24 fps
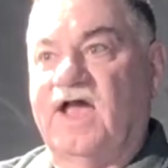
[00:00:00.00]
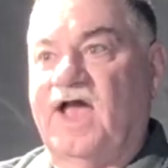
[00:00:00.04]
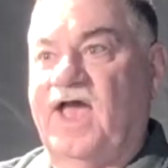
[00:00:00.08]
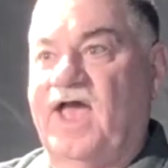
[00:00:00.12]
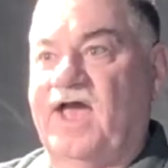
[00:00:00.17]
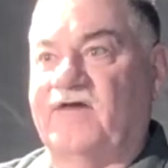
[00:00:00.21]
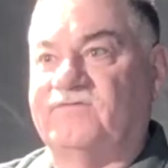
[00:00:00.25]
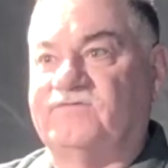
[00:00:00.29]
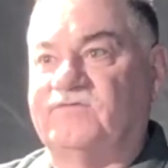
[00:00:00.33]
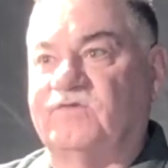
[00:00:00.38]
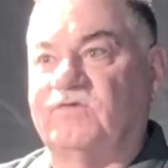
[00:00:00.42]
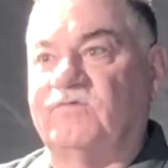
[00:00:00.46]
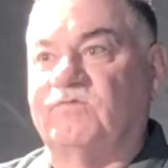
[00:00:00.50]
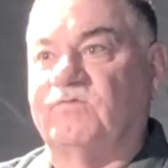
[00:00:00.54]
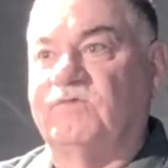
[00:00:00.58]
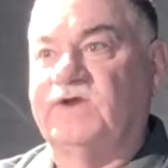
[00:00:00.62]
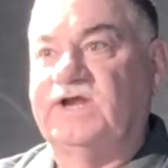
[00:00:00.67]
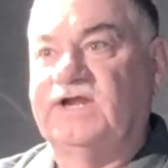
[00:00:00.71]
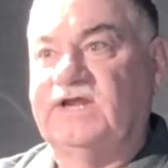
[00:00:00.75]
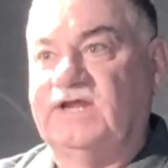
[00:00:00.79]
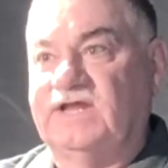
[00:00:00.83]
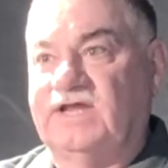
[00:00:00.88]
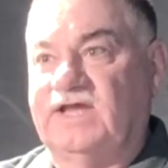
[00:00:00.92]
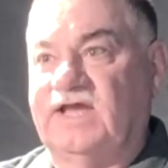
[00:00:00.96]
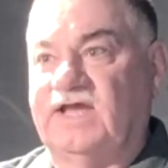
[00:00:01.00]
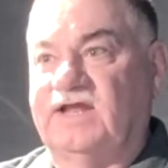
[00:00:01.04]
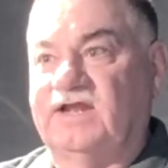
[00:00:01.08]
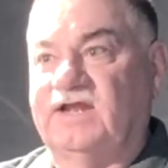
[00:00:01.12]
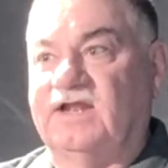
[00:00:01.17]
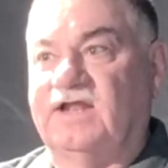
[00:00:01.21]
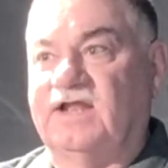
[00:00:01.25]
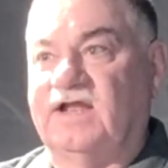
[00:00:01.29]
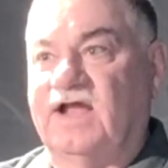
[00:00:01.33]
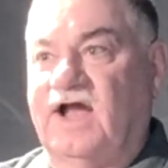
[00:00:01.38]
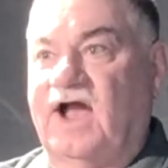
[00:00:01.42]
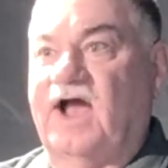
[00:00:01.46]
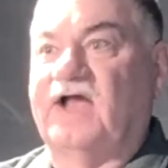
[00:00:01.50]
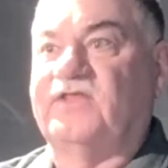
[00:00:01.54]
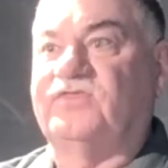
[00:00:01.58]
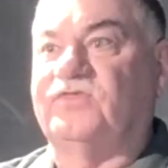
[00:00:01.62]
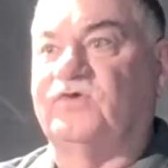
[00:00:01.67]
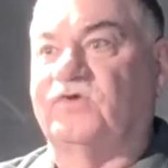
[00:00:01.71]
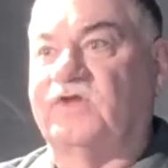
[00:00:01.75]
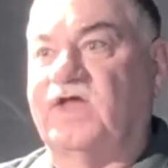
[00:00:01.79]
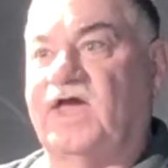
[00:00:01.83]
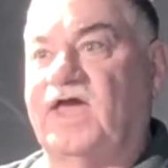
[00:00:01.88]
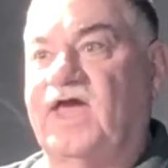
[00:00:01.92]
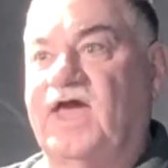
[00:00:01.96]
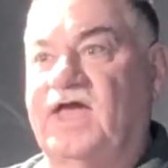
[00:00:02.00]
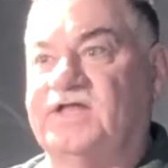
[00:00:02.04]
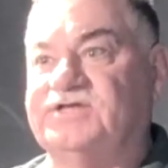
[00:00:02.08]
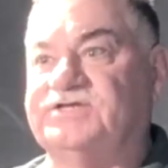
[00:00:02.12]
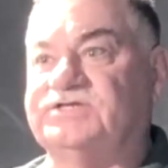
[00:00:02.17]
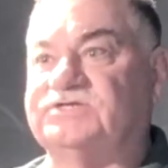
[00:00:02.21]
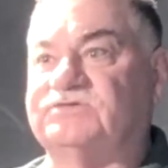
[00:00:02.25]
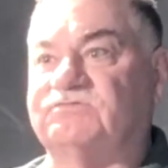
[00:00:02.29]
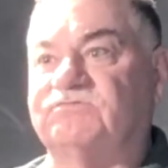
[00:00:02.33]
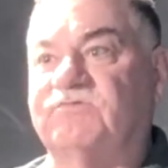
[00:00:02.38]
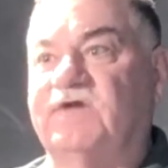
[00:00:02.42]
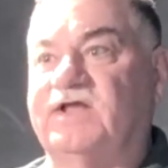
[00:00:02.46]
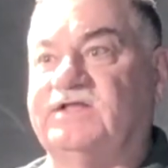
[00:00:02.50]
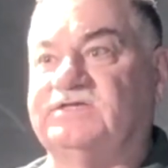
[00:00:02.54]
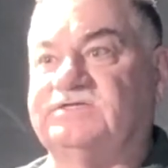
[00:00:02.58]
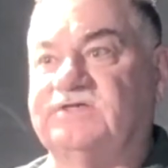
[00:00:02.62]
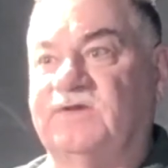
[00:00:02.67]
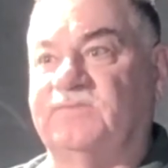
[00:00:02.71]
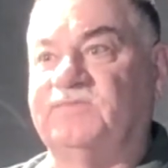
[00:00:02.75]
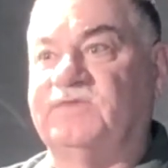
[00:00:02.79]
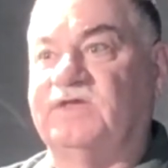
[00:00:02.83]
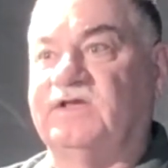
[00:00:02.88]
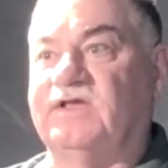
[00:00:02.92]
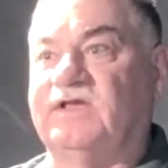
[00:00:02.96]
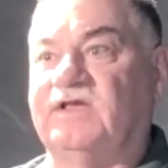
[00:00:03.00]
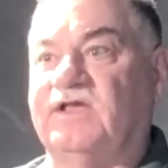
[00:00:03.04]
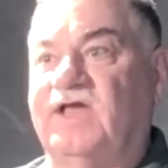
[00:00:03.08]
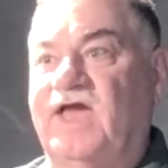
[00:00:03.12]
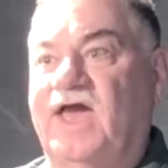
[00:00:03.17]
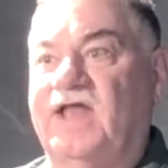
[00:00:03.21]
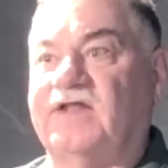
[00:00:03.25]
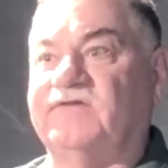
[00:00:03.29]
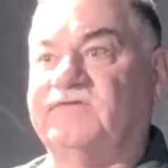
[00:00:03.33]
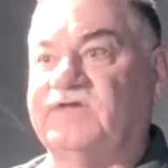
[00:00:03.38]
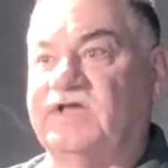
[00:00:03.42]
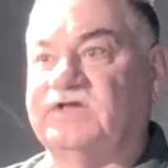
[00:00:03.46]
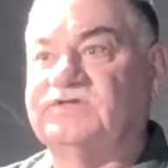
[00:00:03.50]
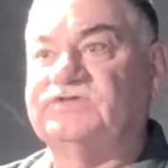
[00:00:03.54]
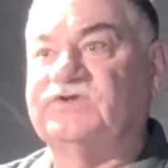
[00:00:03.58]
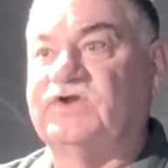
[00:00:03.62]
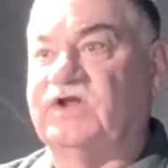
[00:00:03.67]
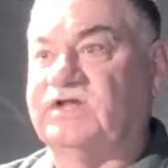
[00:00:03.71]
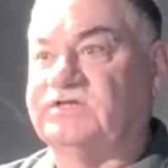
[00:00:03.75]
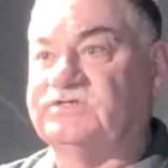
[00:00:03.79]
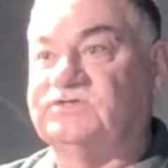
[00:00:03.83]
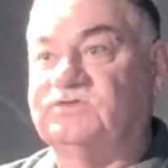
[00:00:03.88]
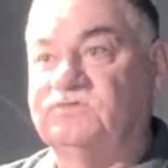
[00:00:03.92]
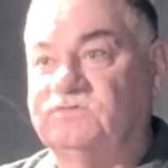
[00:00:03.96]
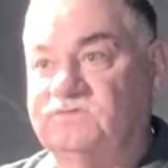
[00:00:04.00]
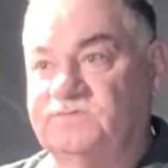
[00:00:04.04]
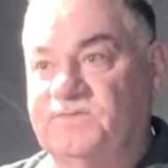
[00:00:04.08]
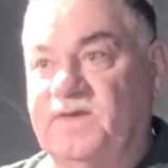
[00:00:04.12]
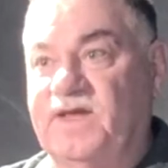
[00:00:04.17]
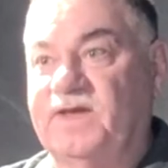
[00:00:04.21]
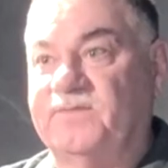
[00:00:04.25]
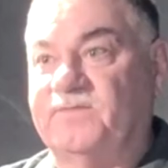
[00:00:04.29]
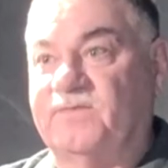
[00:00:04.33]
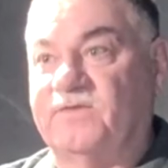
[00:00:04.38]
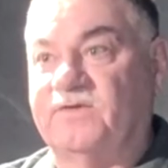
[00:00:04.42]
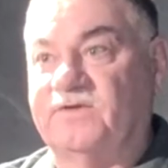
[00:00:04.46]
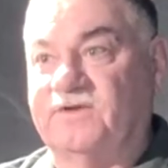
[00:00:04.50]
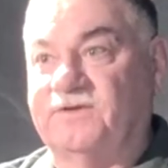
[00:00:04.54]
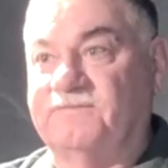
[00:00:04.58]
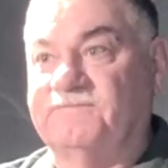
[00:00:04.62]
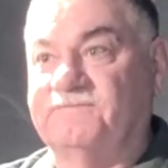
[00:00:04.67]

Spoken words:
after reading it, I thought I had just read something out of yesterday's newspaper.